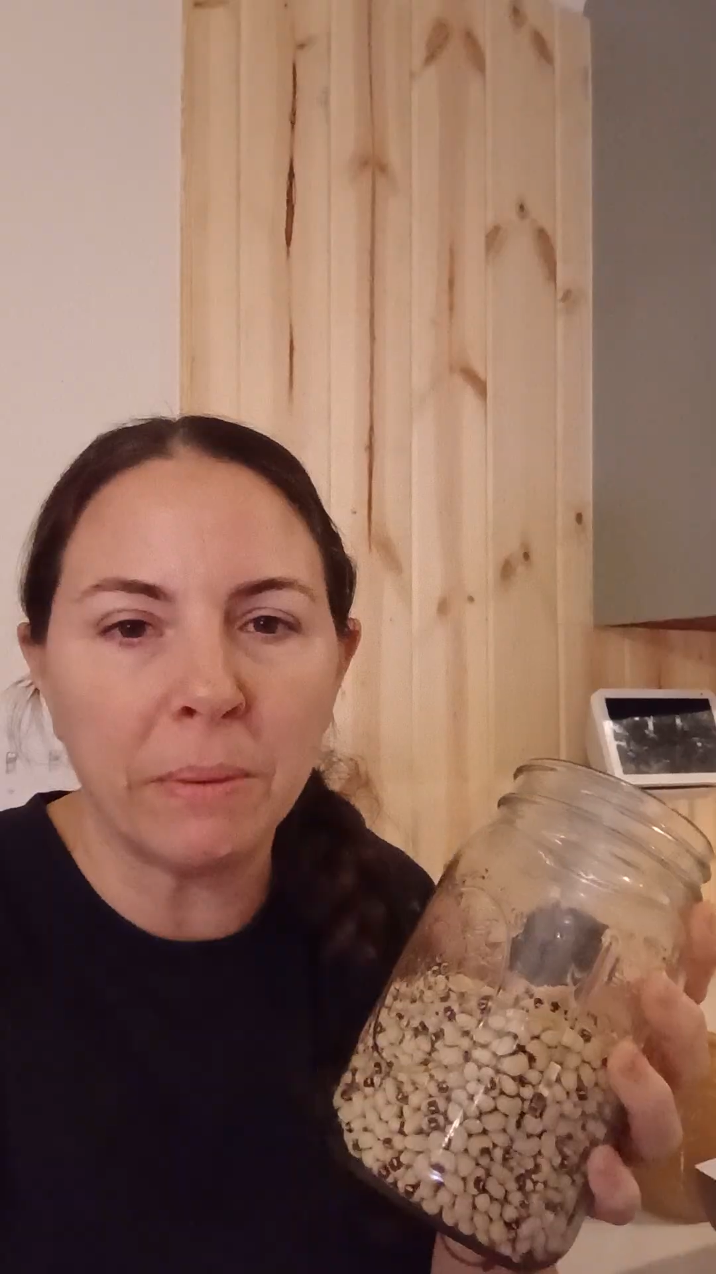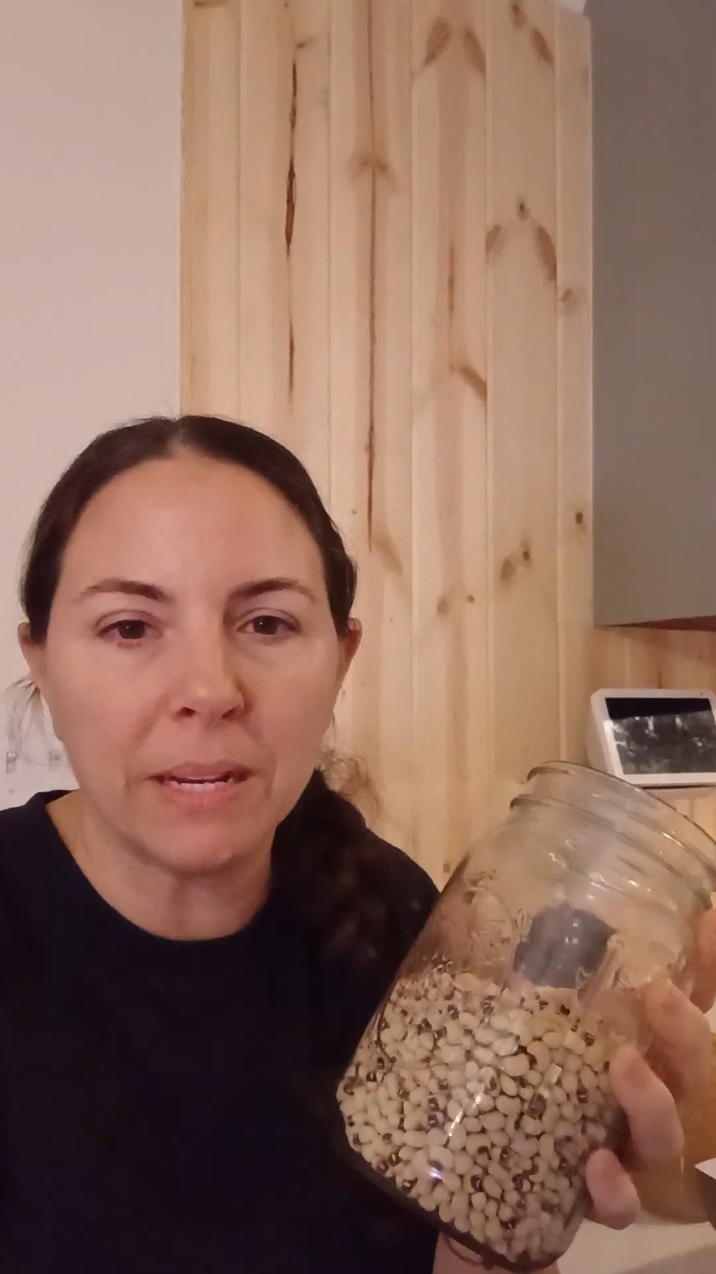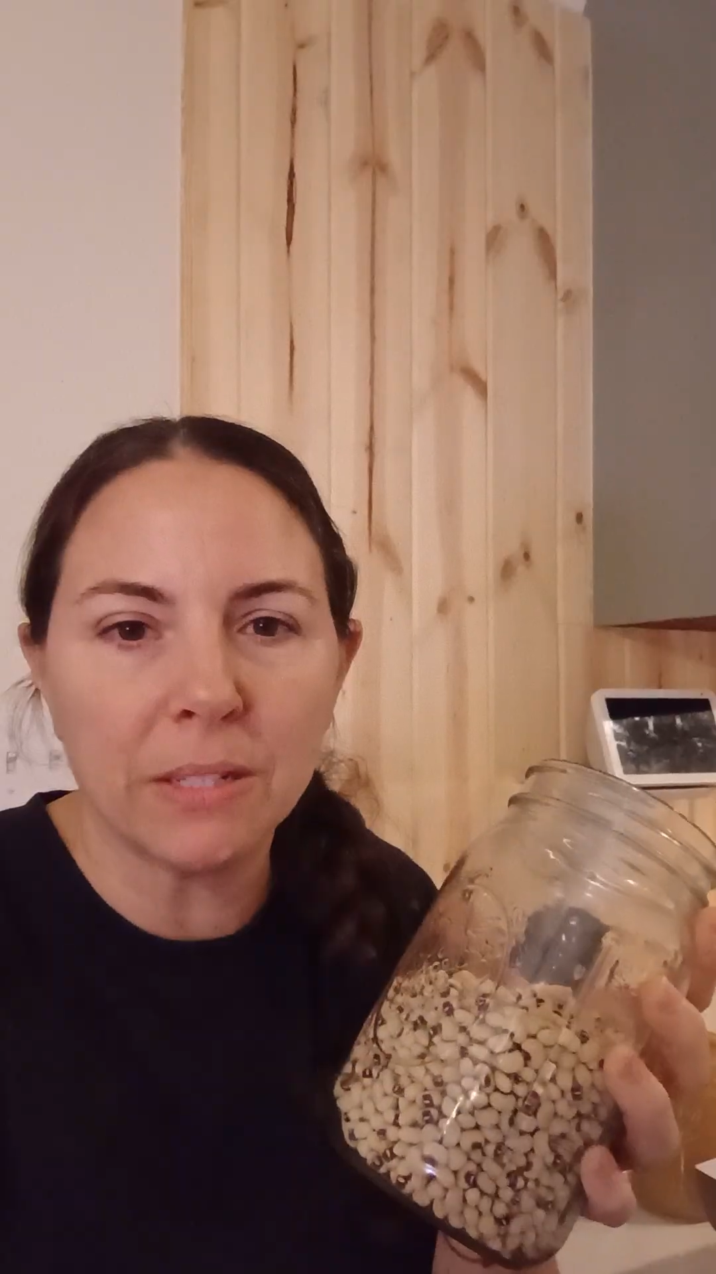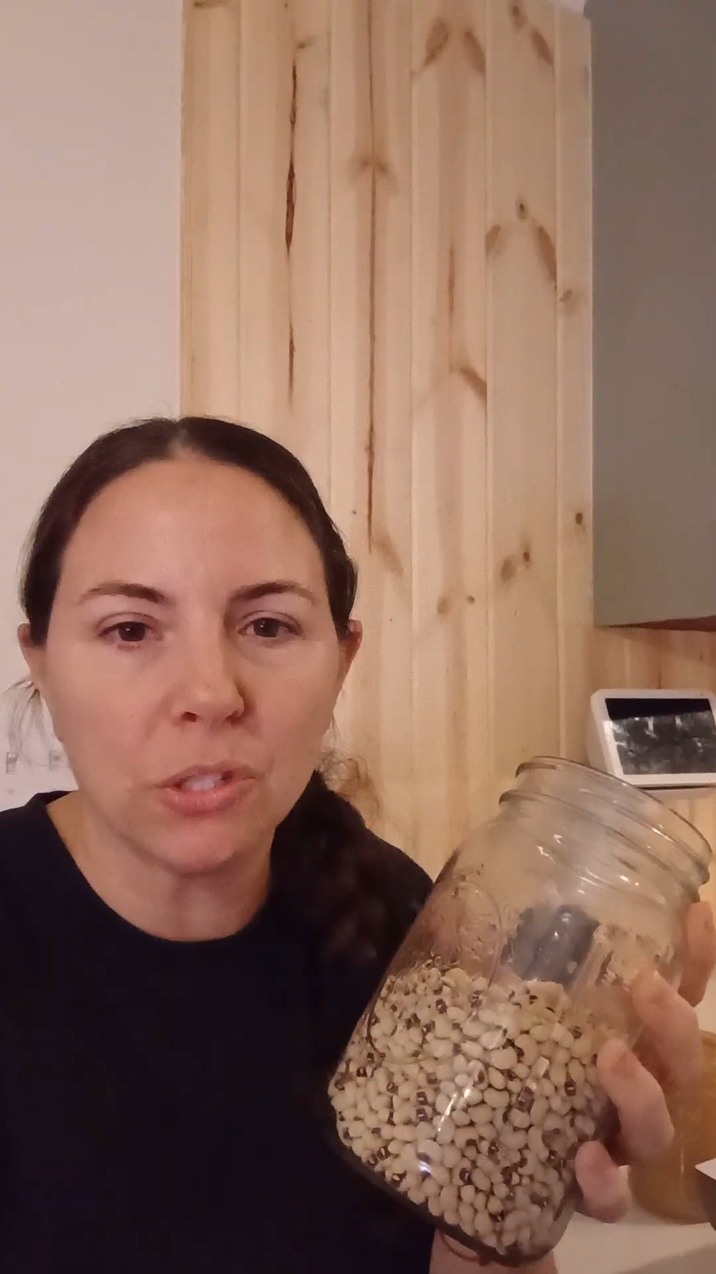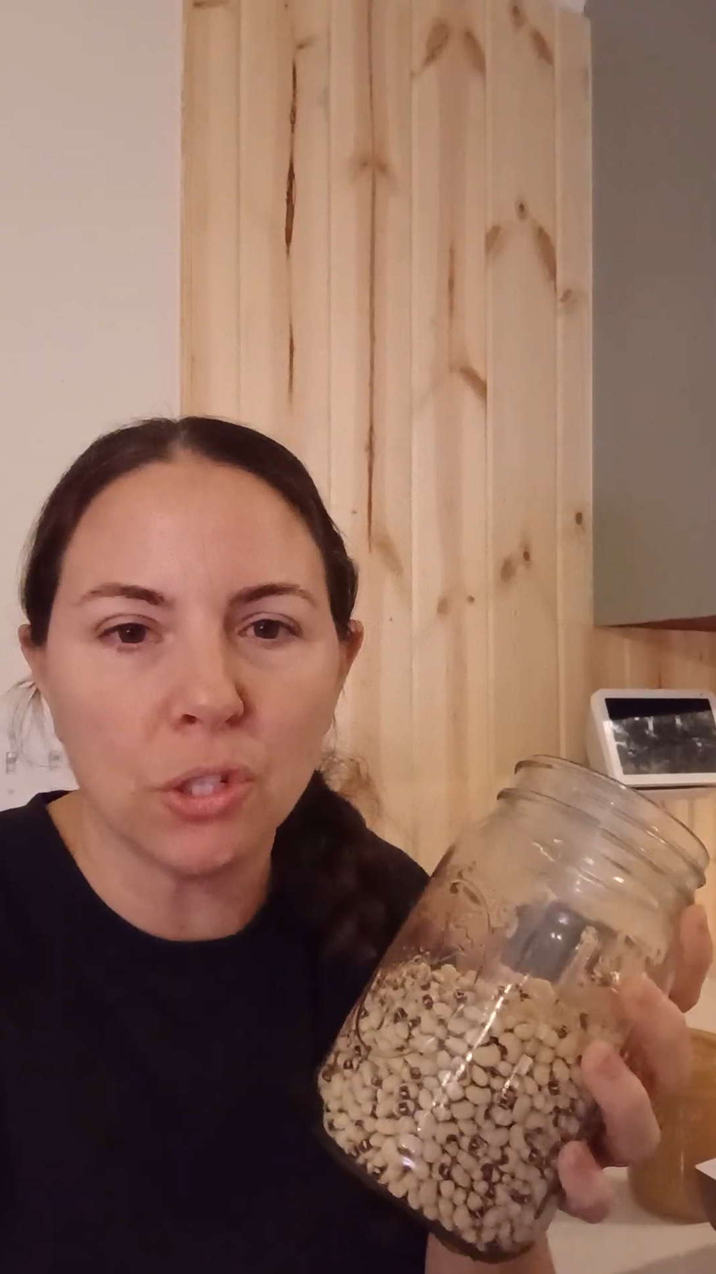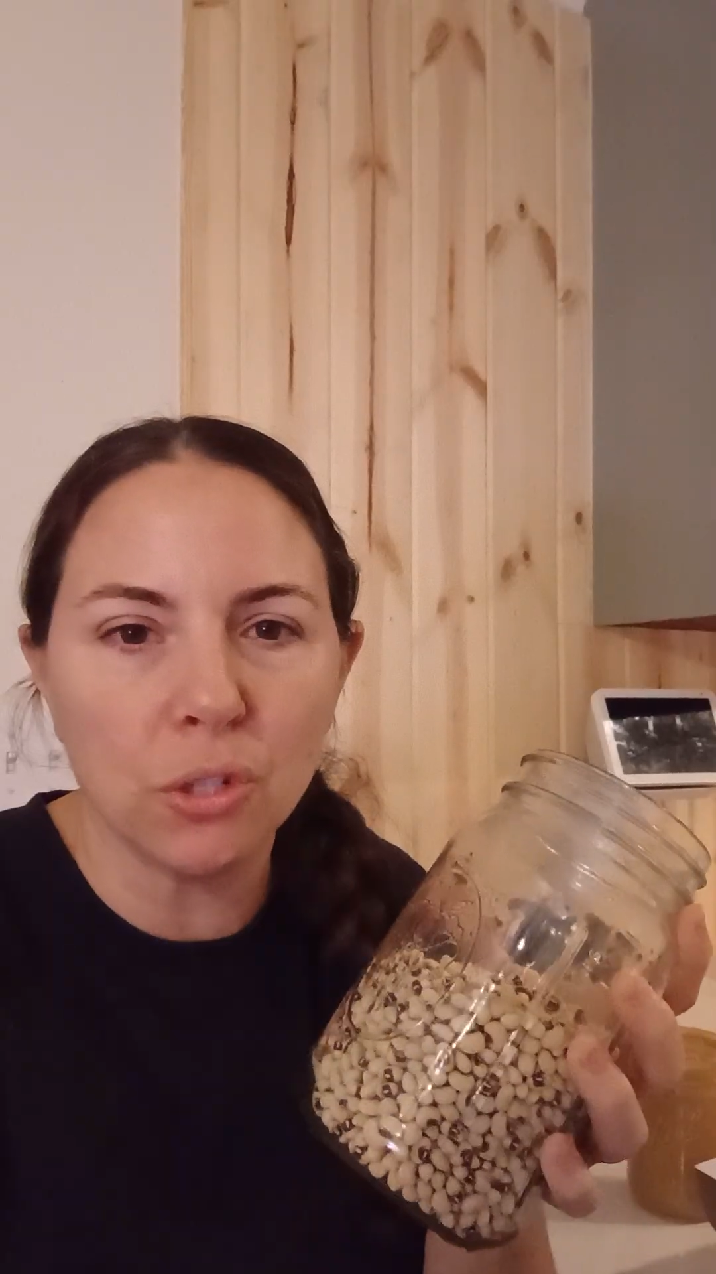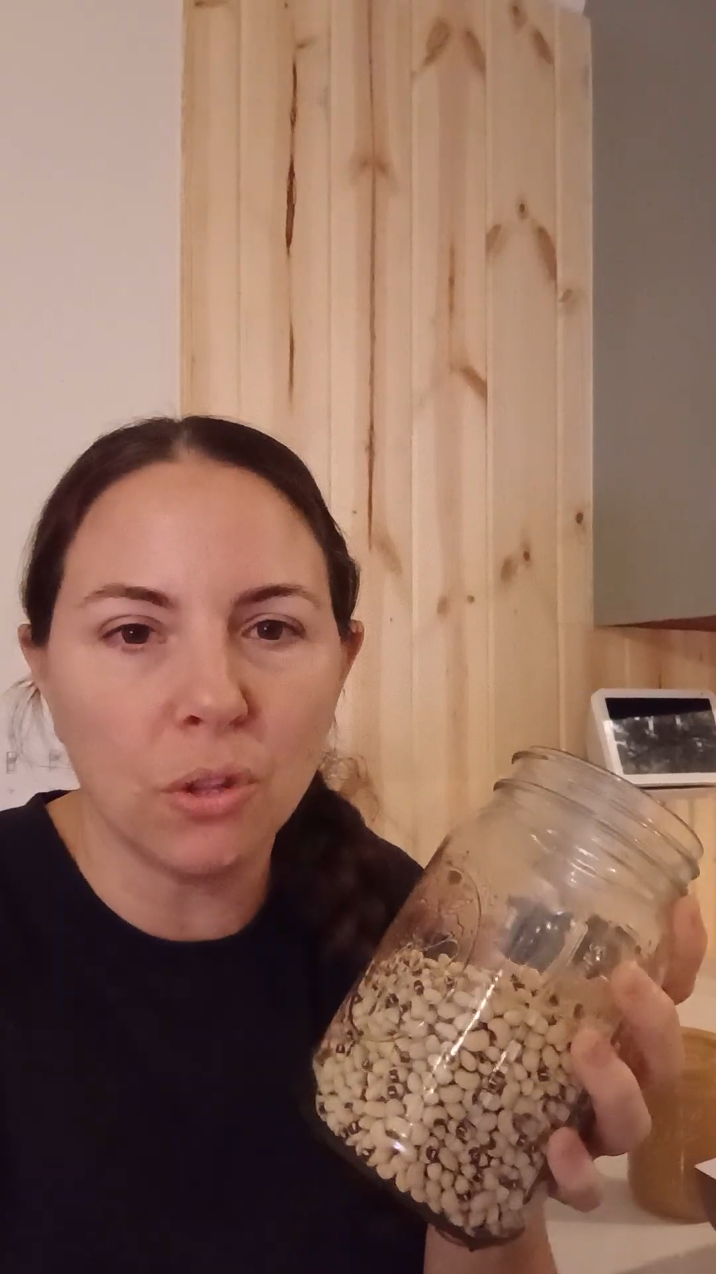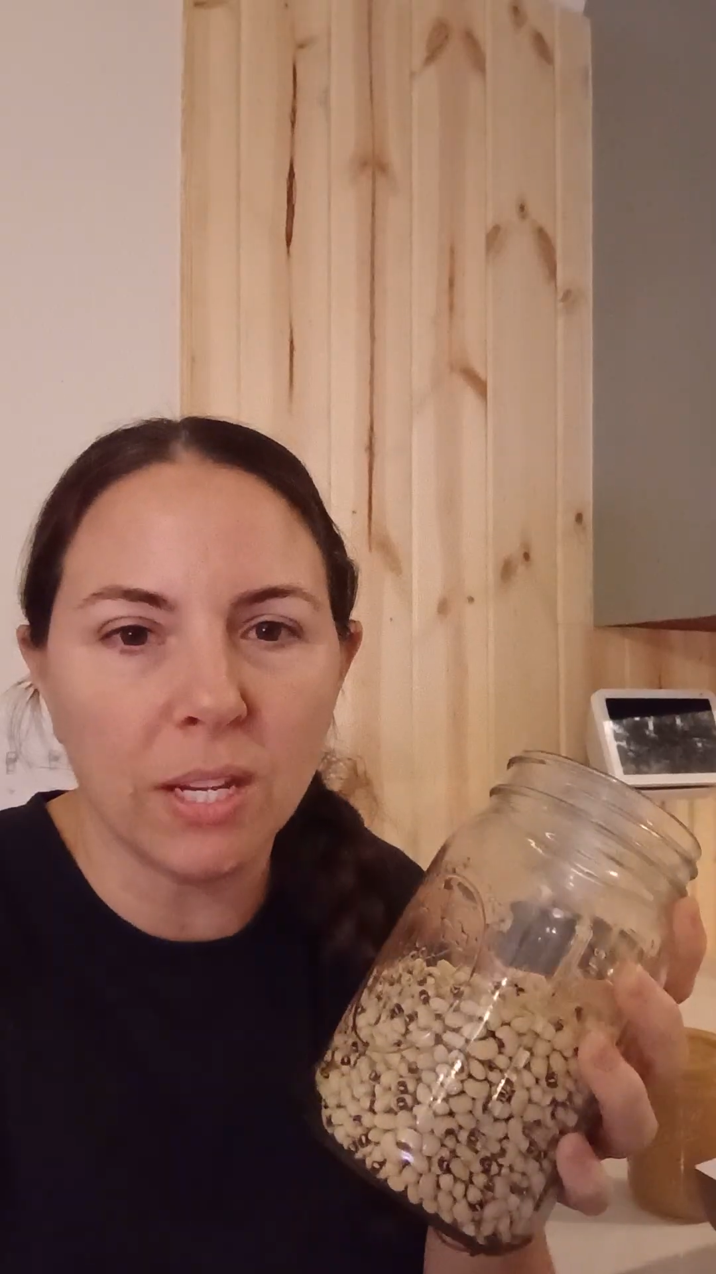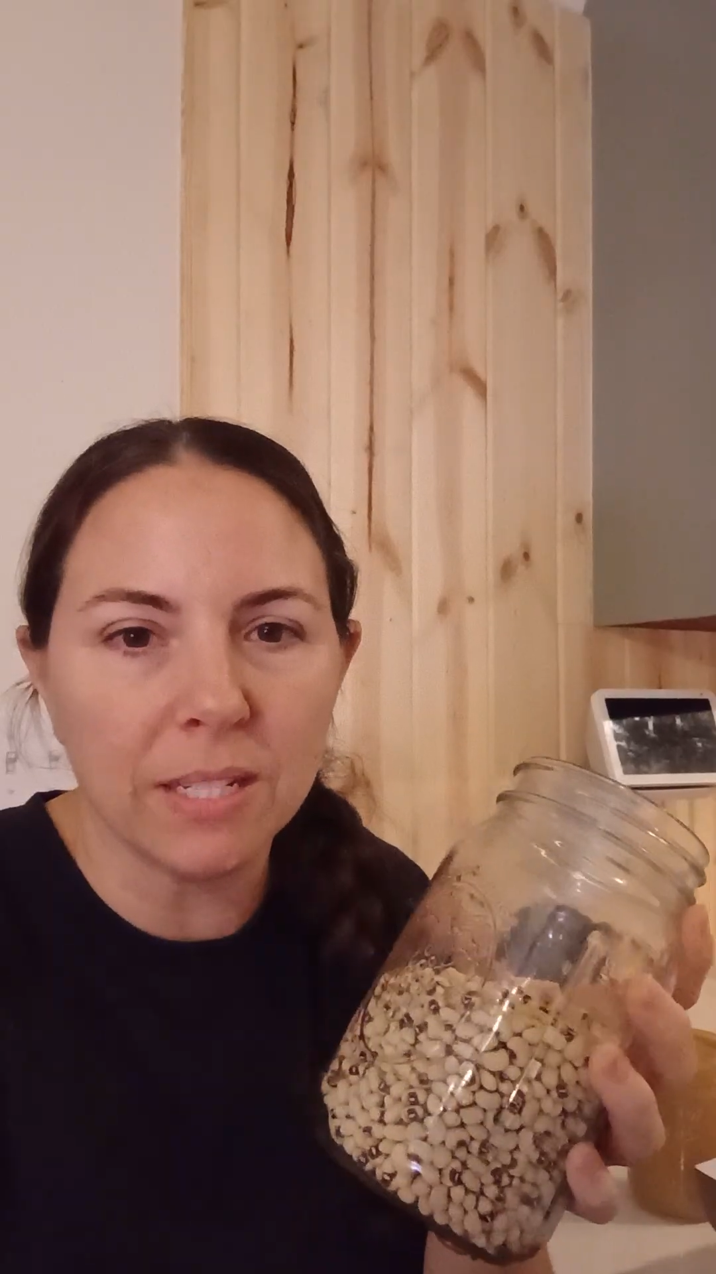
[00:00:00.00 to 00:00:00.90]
minutes to do the